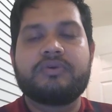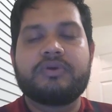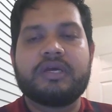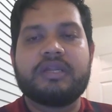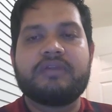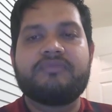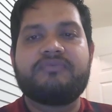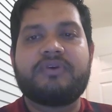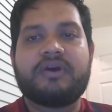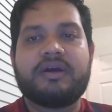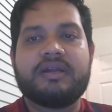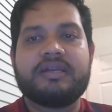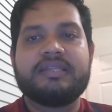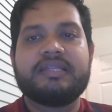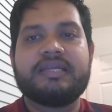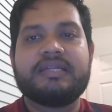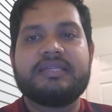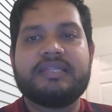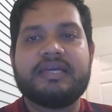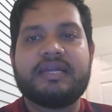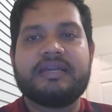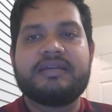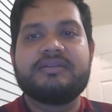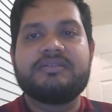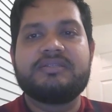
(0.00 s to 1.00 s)
can find that
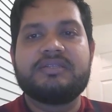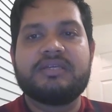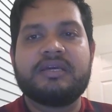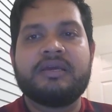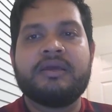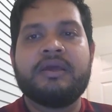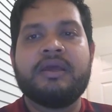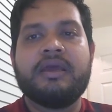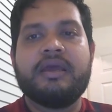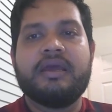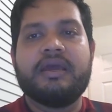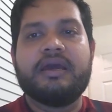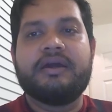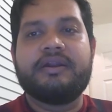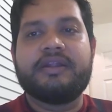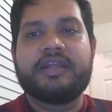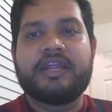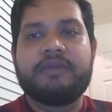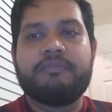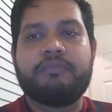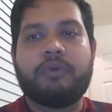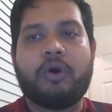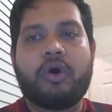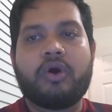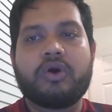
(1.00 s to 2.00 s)
there is a
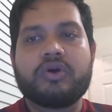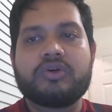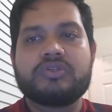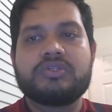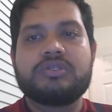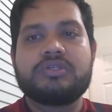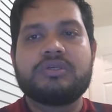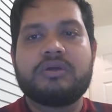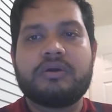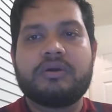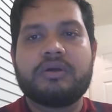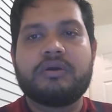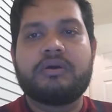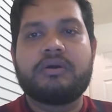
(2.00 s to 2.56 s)
red box.